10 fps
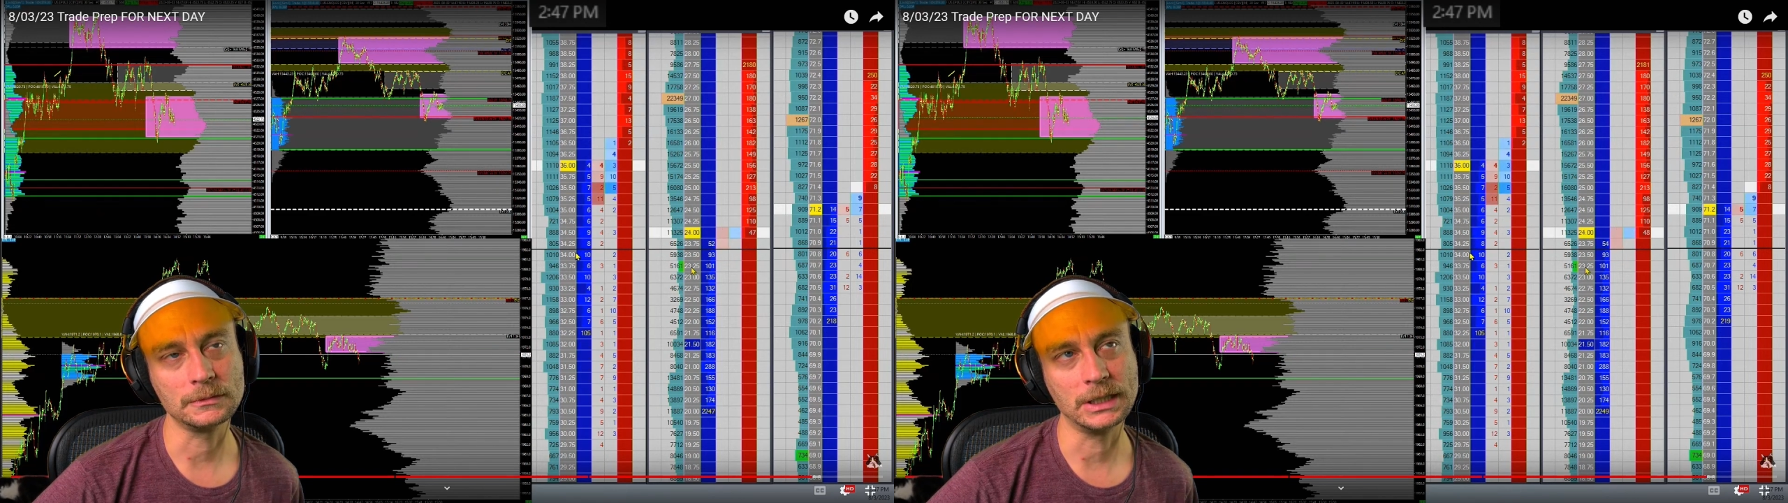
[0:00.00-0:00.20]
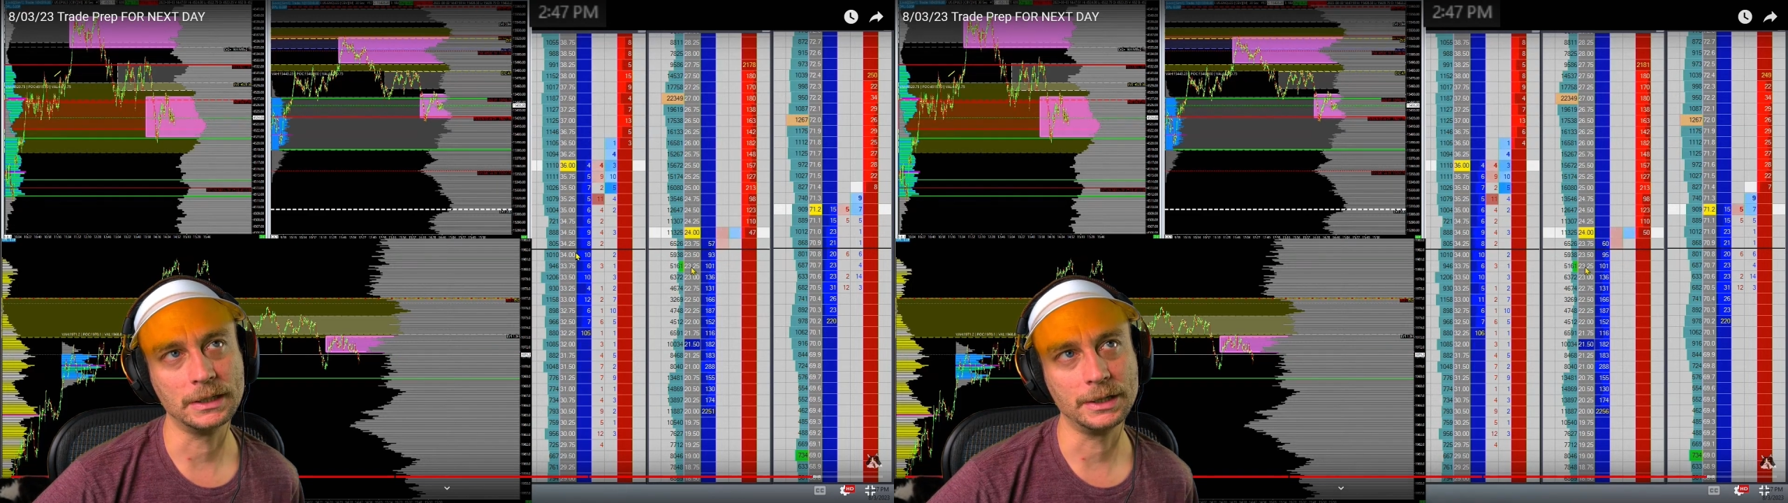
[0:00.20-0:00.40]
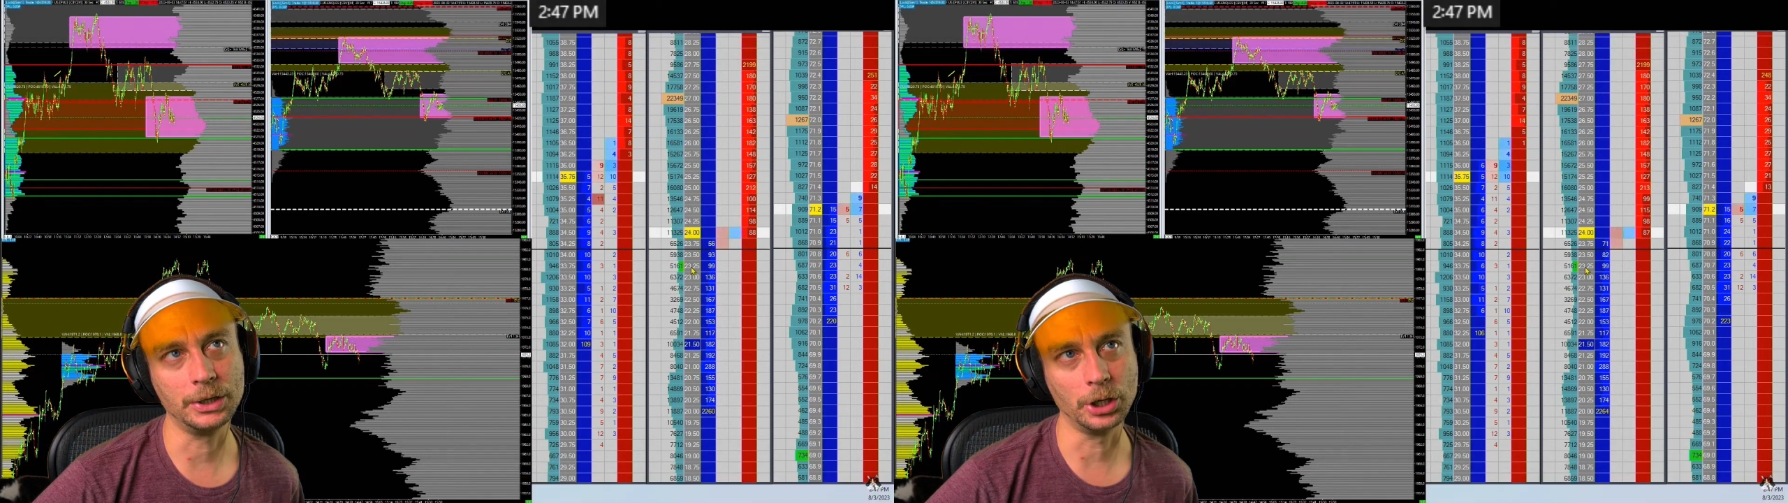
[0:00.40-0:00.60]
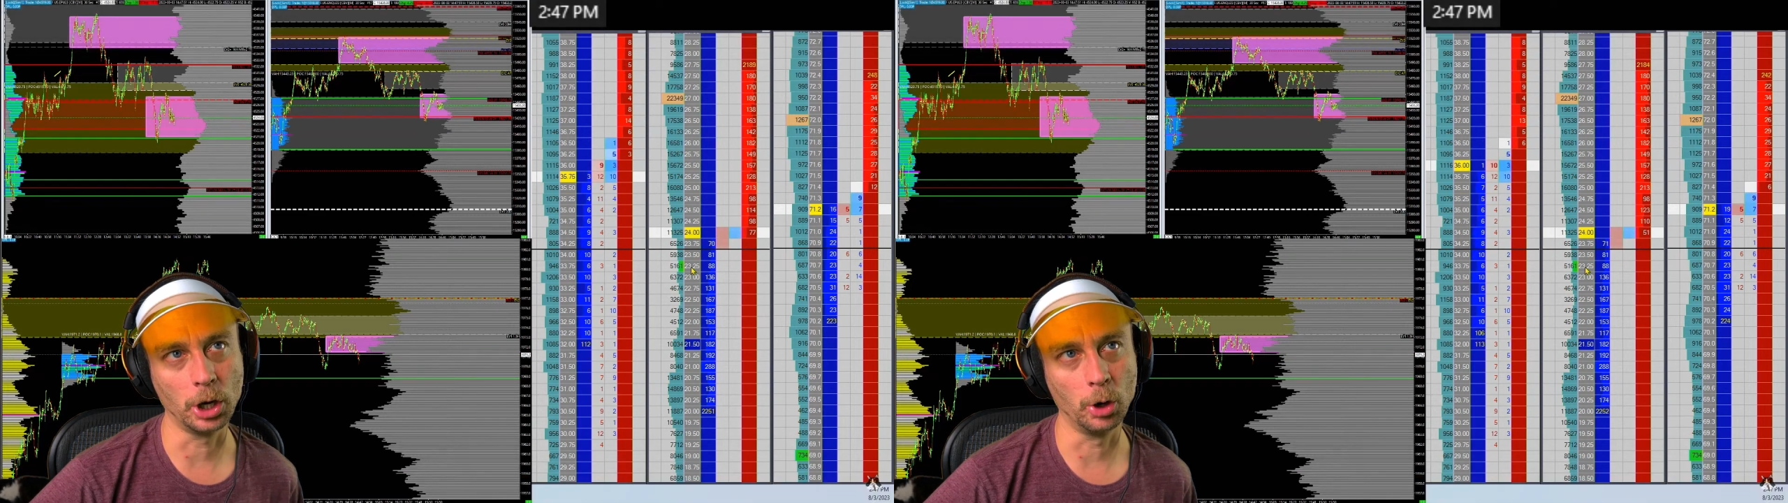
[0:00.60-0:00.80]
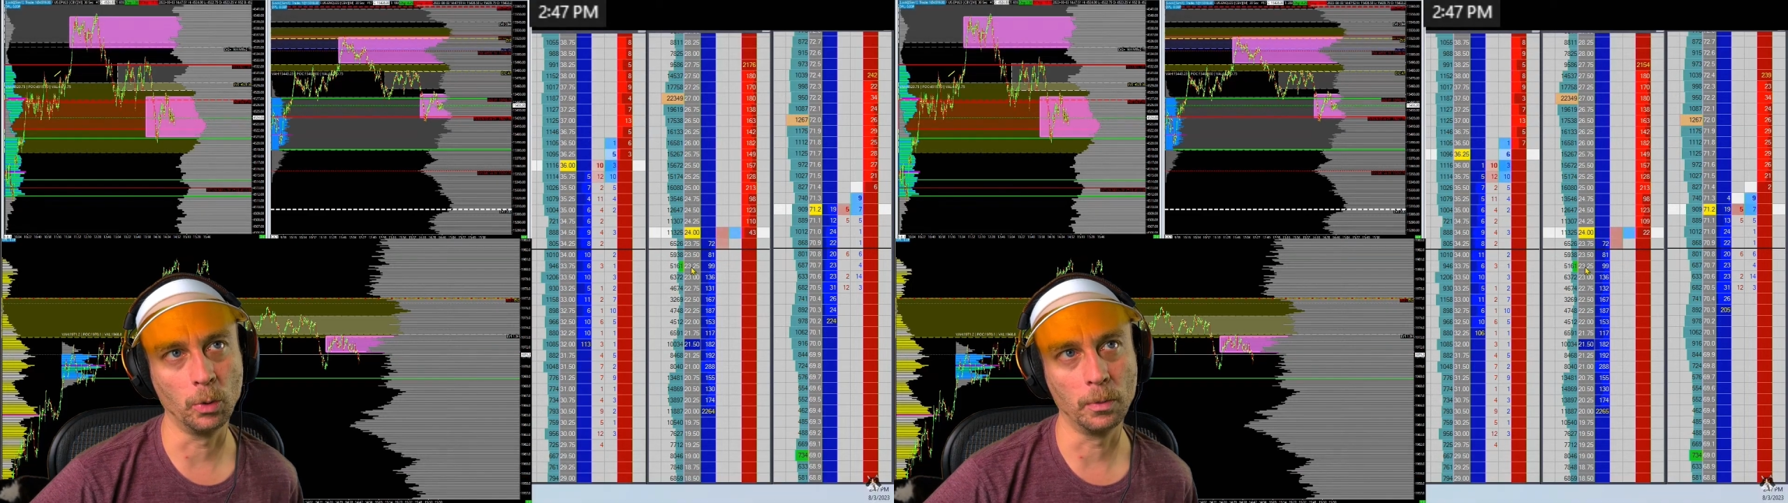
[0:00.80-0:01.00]
you
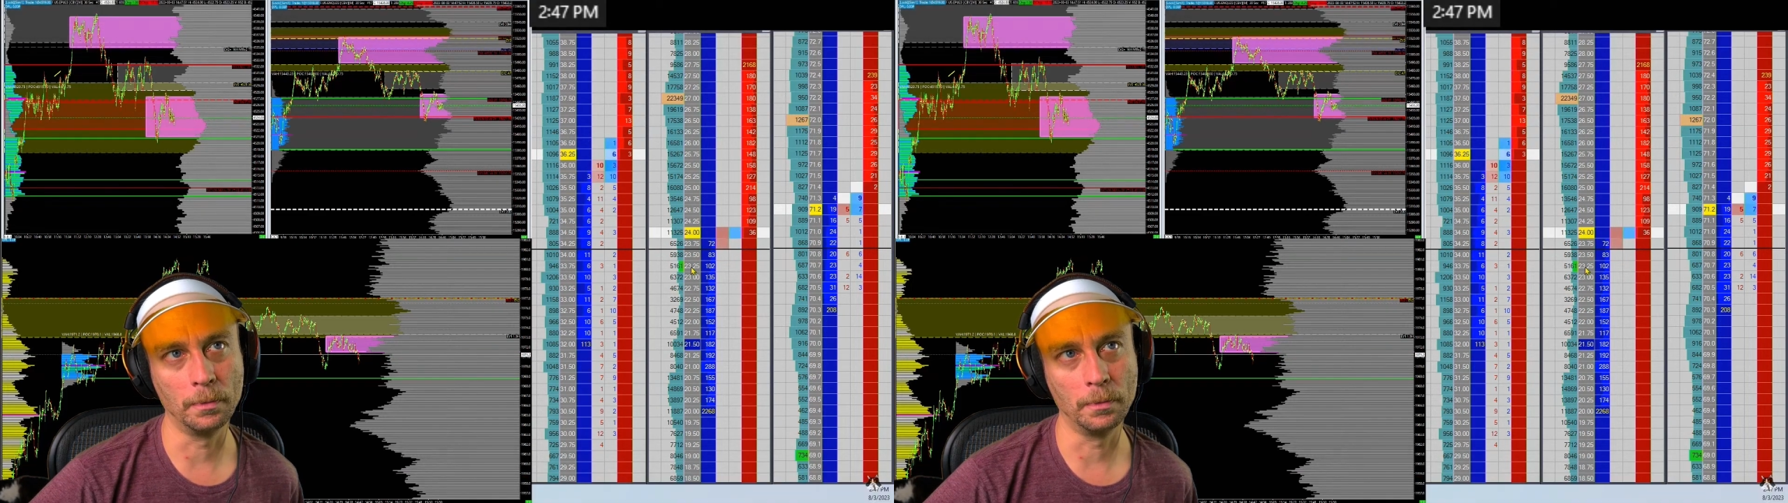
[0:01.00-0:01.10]
know,